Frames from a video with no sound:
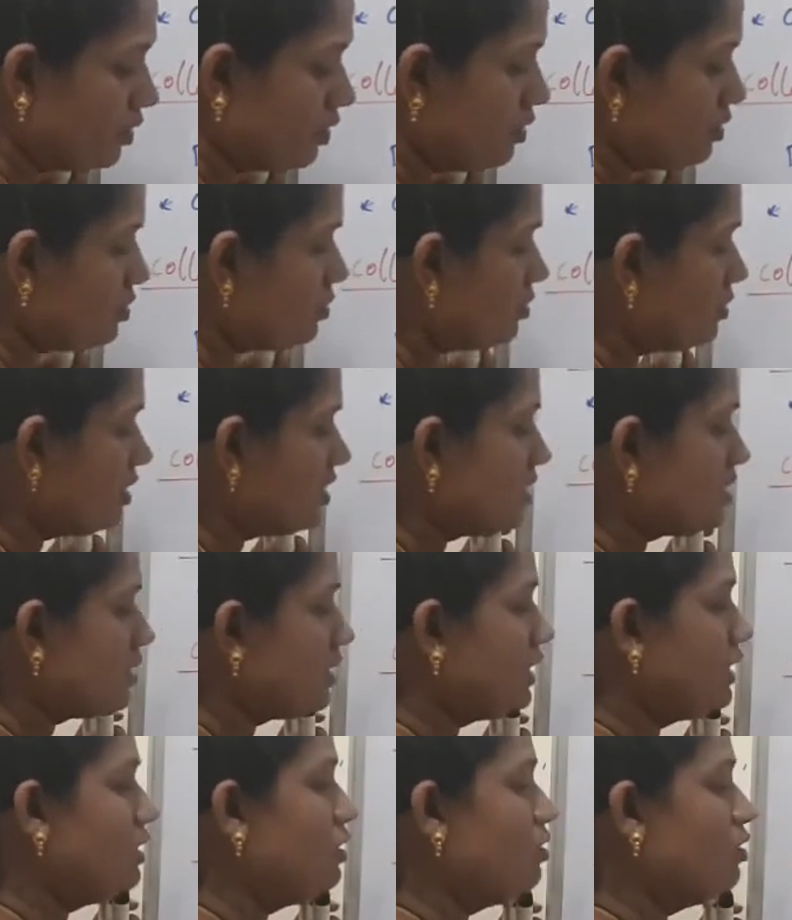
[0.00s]
So this
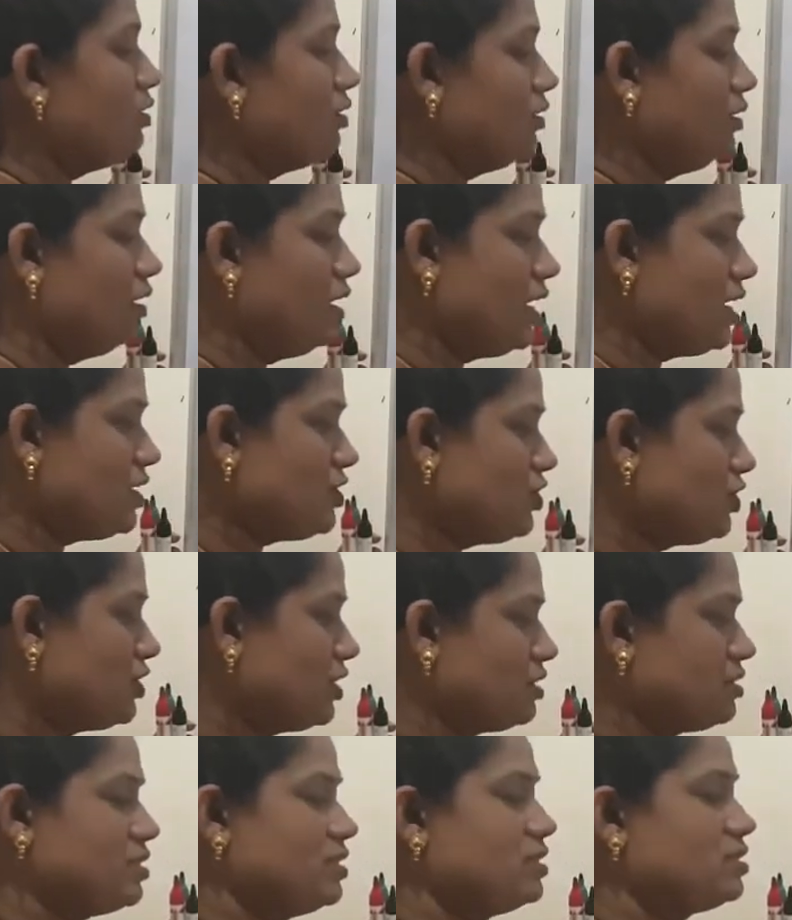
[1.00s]
large
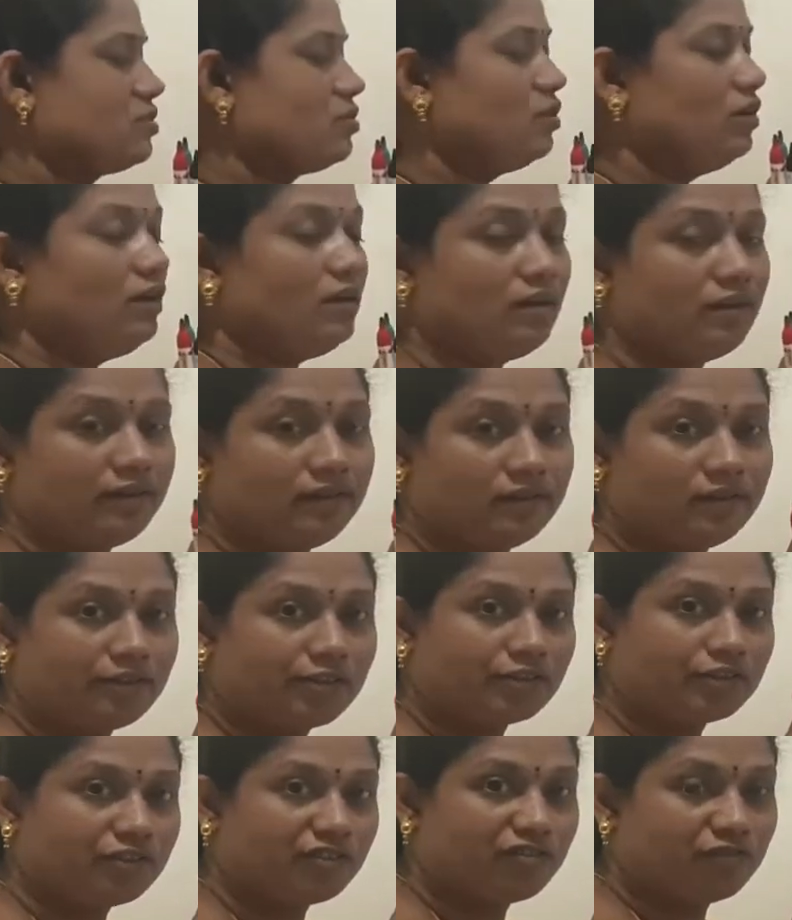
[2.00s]
duct is called
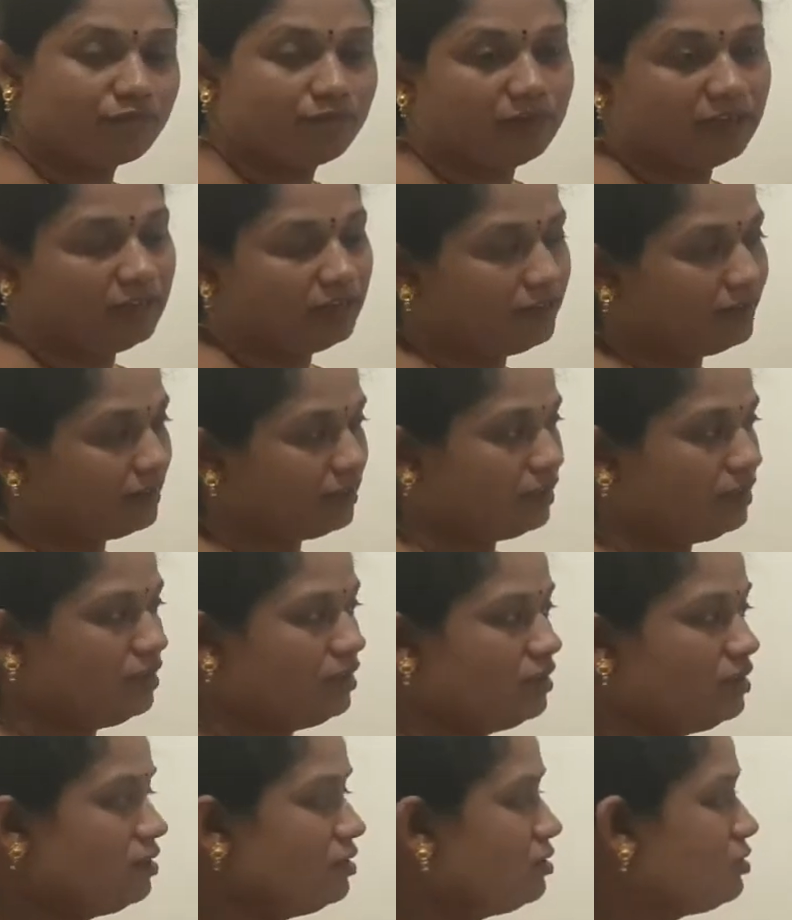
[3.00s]
duct of Bellini.
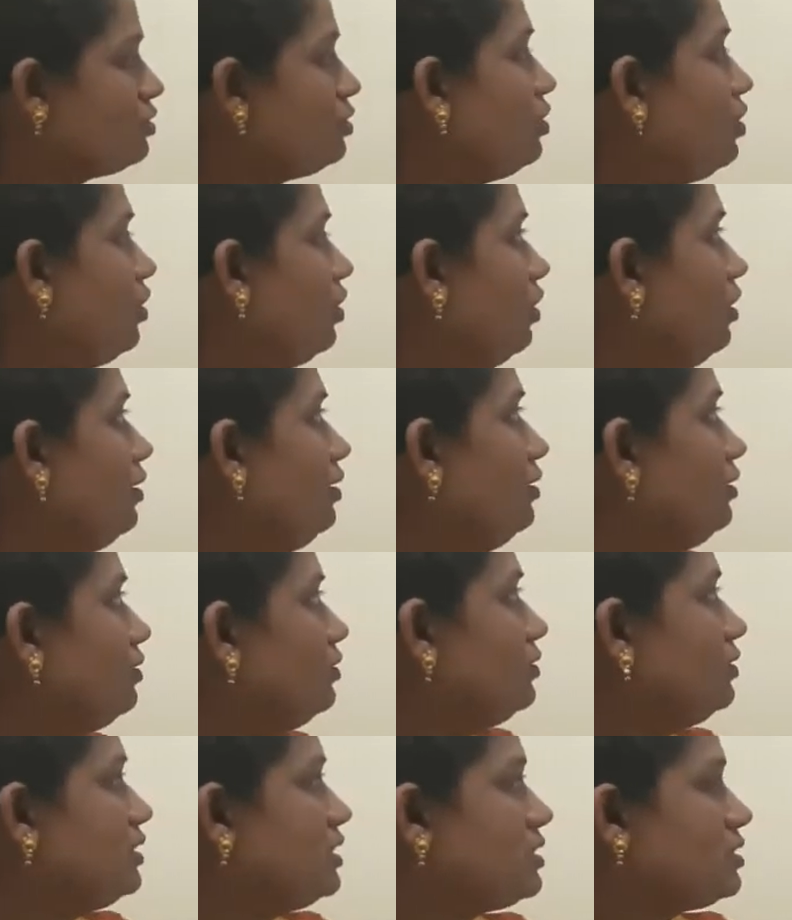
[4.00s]
So all
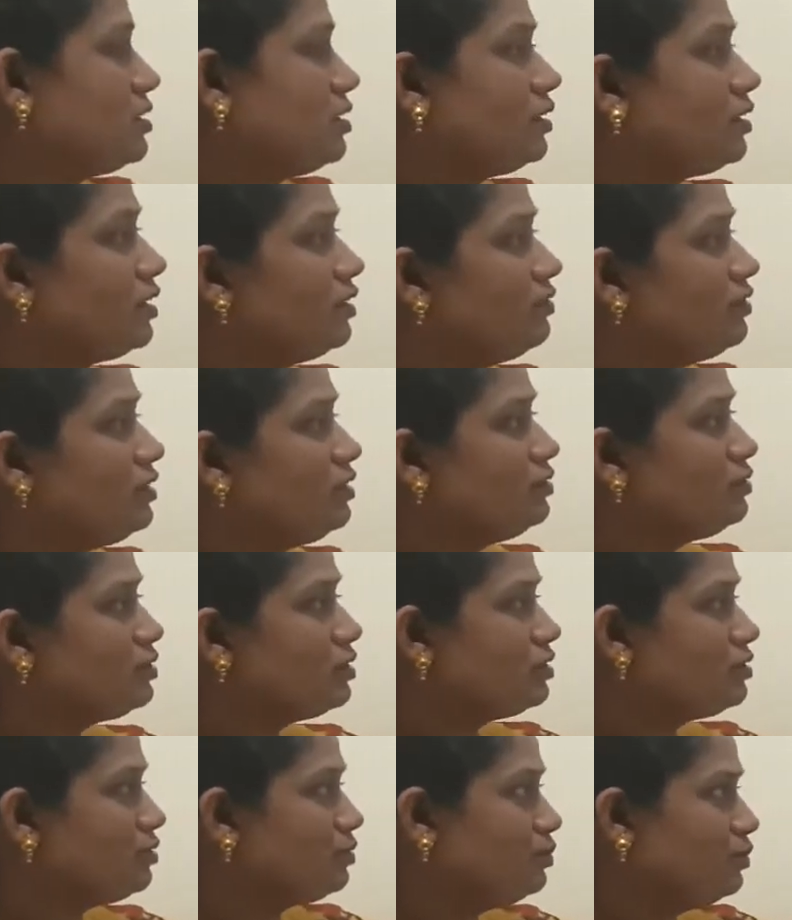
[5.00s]
distal
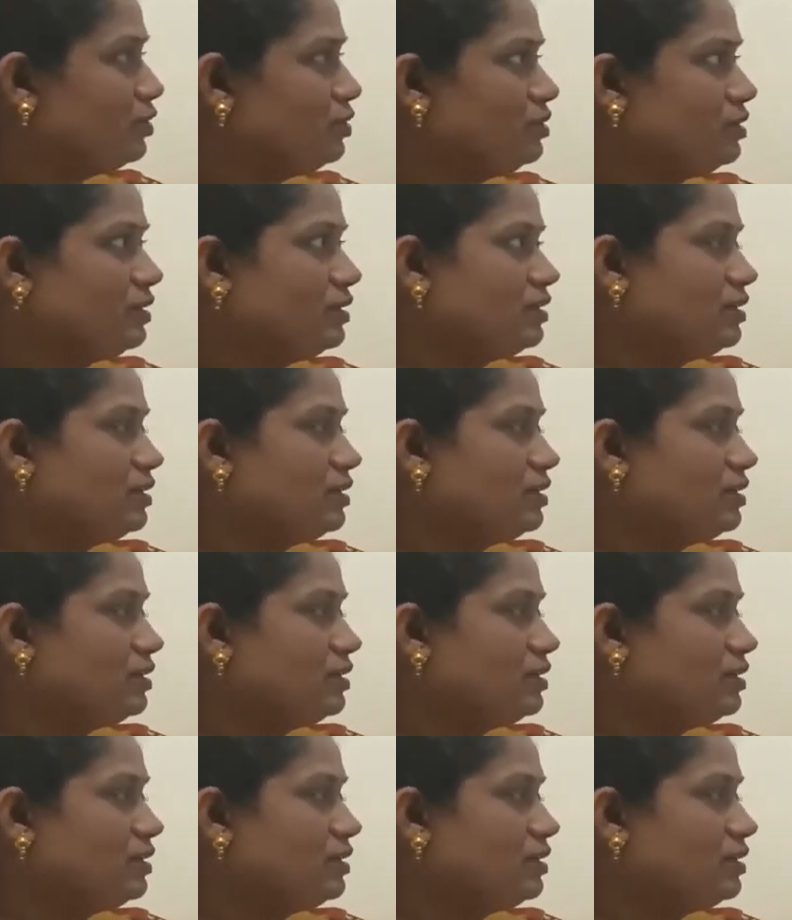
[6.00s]
convoluted tubule